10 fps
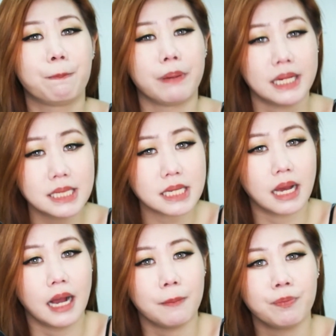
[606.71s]
But
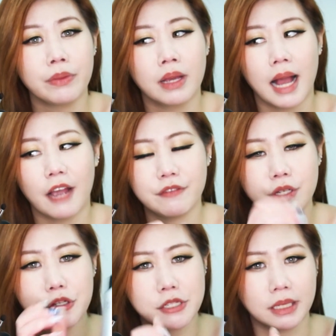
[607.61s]
after
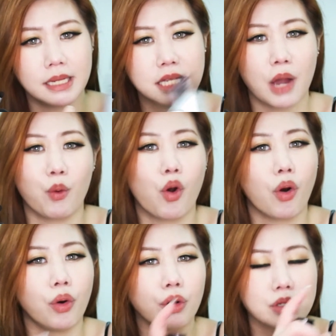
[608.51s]
using this, I will
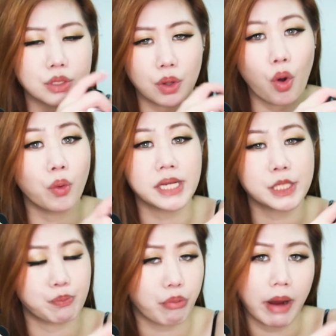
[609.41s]
always
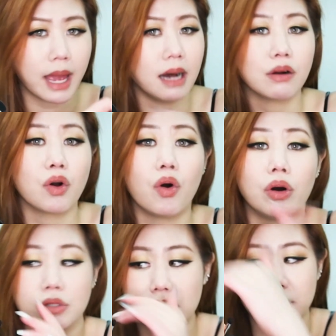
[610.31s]
spray
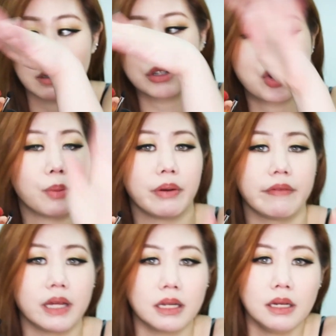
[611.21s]
alcohol just on top
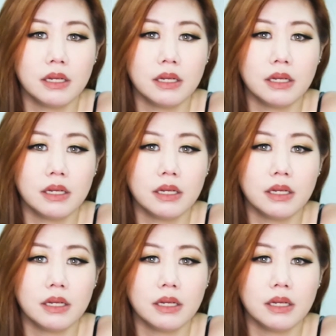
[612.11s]
of it.